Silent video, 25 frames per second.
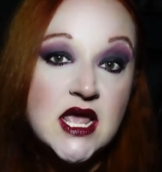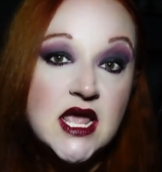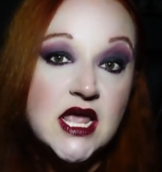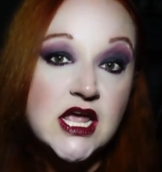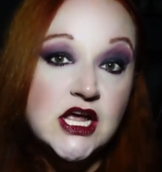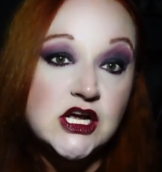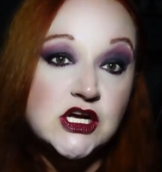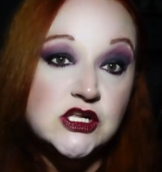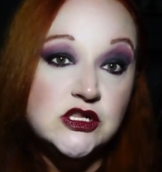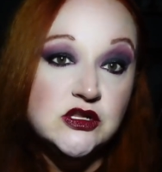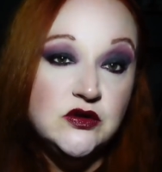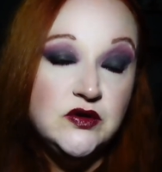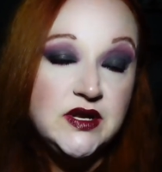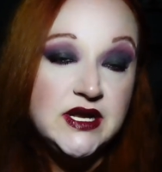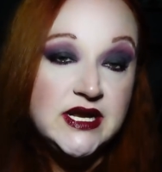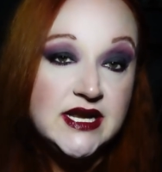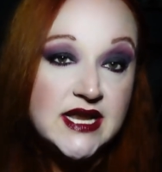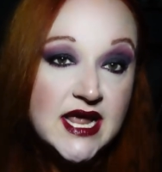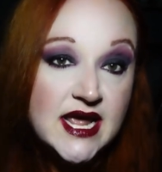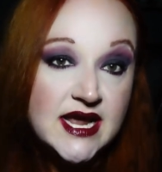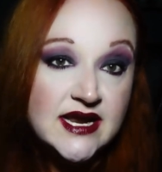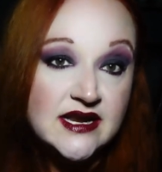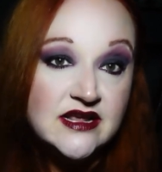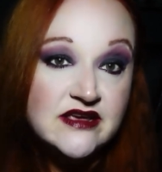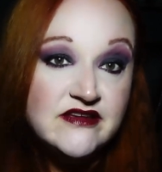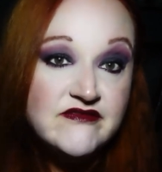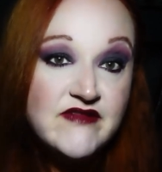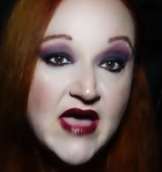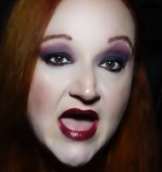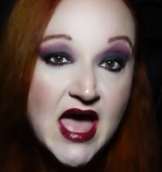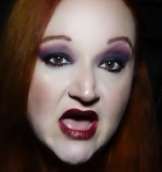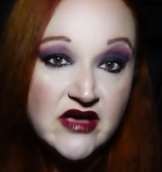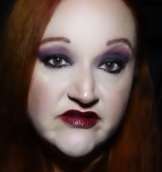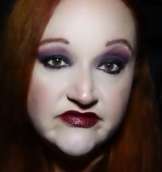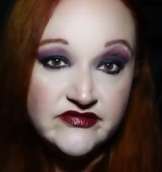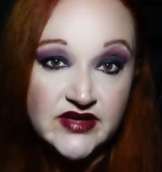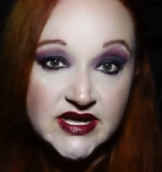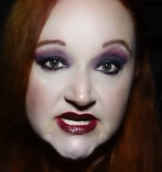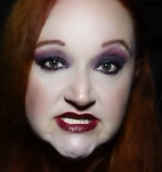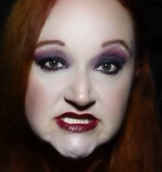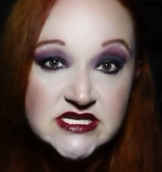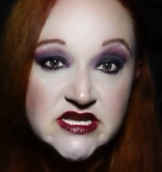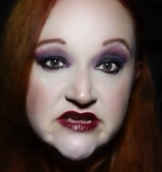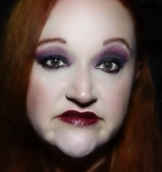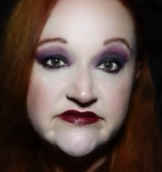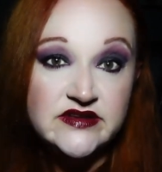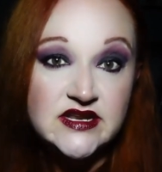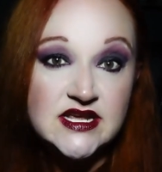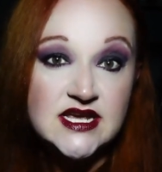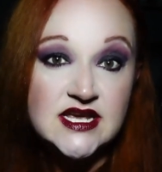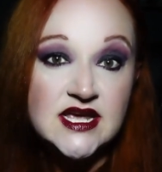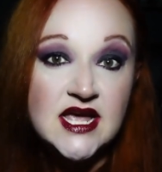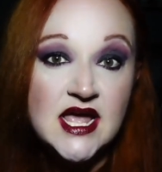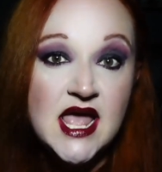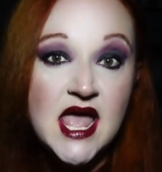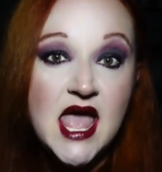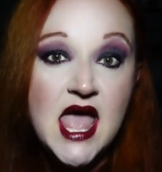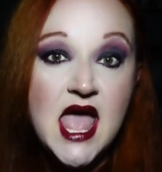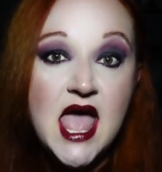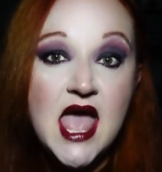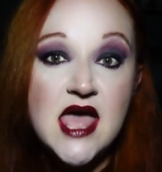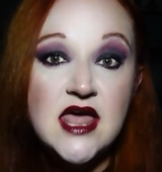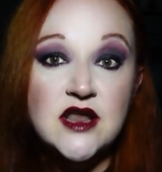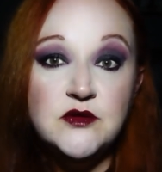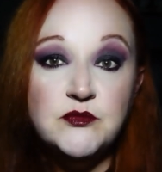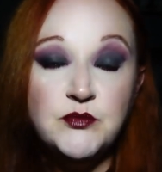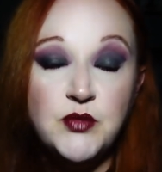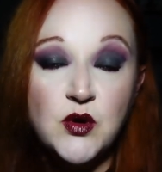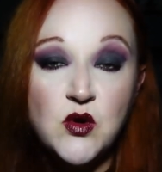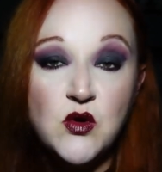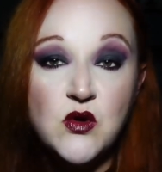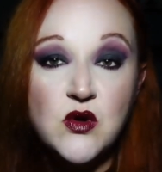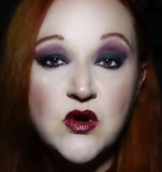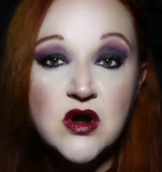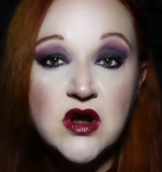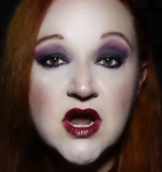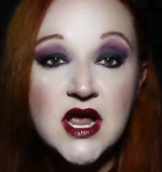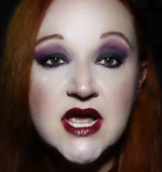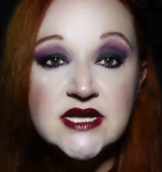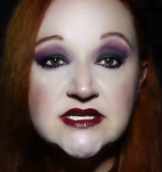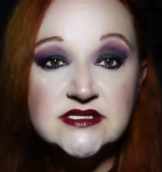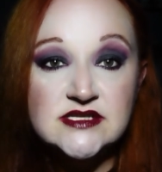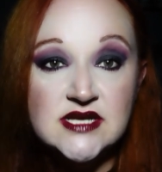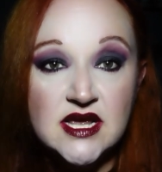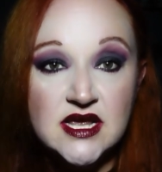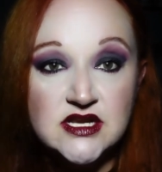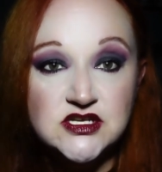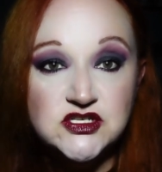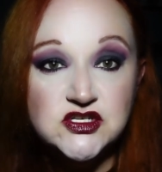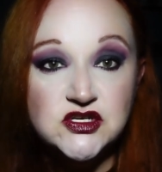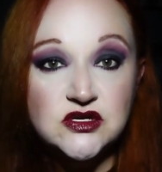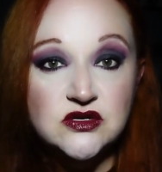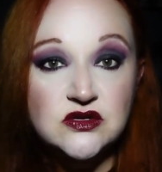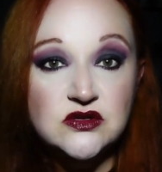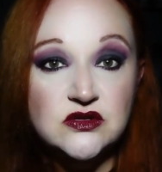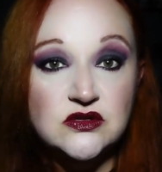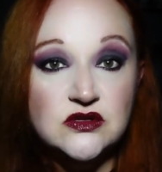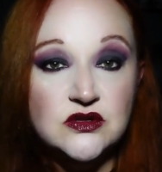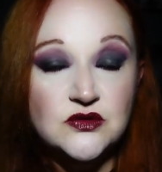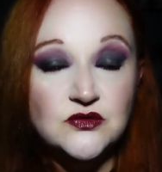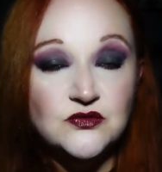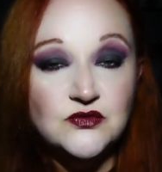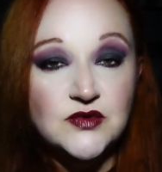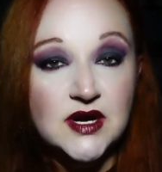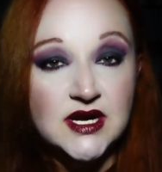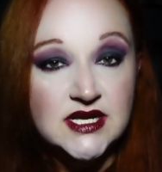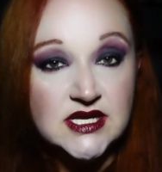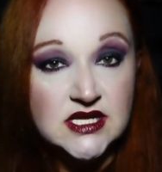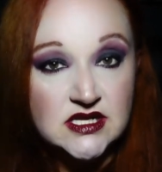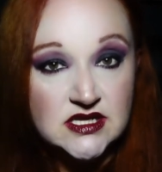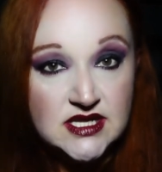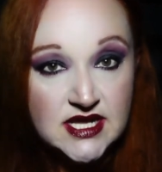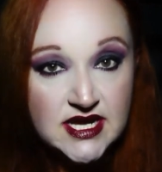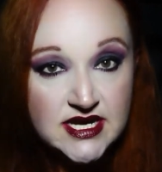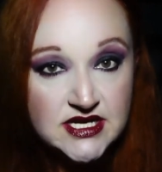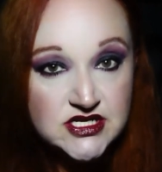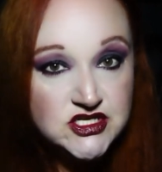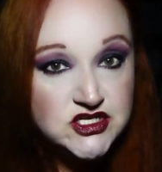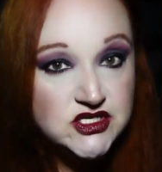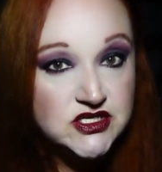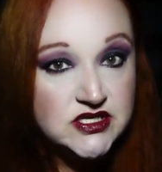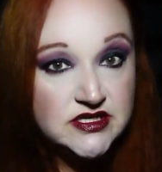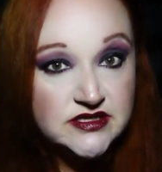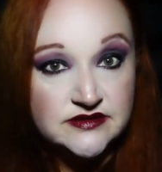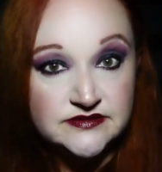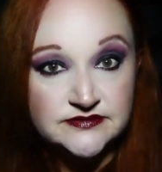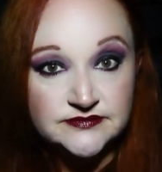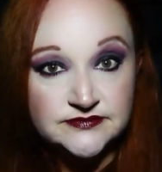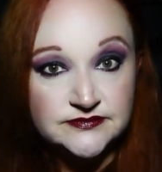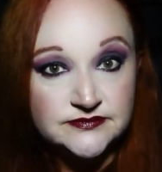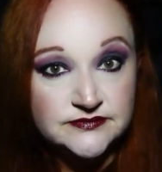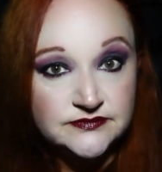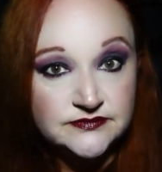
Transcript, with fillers: including negative affectivity and poor attentional regulation.